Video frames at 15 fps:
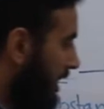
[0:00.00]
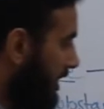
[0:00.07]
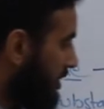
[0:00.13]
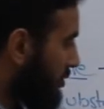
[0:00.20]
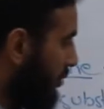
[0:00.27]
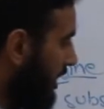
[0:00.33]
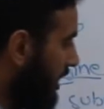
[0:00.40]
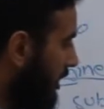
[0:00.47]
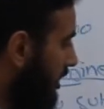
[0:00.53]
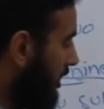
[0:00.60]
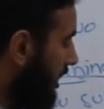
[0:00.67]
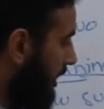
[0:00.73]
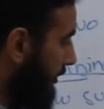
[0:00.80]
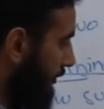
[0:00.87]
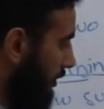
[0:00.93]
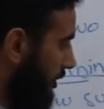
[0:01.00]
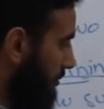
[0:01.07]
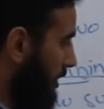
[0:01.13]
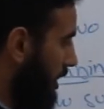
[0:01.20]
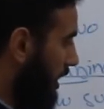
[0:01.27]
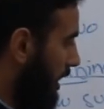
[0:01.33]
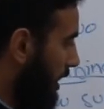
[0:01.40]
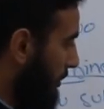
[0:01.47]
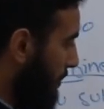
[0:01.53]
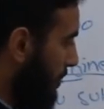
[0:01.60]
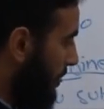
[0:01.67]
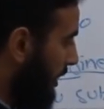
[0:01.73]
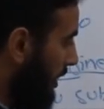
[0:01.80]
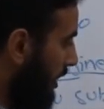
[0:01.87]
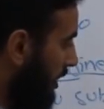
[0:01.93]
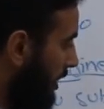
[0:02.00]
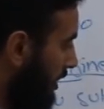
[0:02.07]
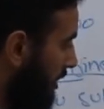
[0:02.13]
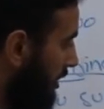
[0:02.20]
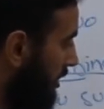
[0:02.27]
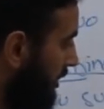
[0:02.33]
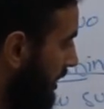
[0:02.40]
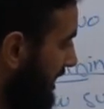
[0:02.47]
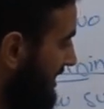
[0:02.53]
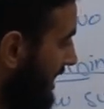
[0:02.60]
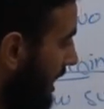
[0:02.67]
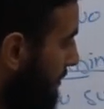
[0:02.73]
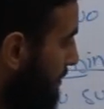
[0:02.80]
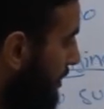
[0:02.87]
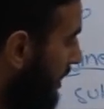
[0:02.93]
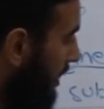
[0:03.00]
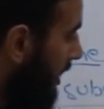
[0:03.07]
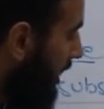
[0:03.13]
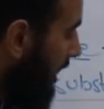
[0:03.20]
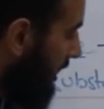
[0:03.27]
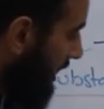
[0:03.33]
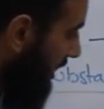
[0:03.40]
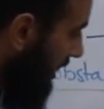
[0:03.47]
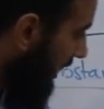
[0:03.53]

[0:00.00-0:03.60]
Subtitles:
it is very clear from the example that